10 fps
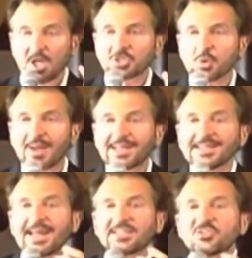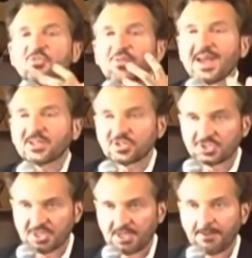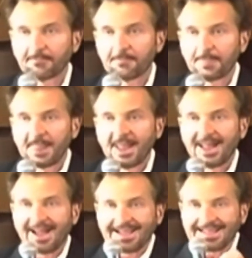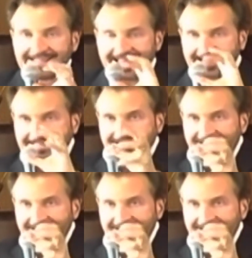So I connect in fantasy. I connect,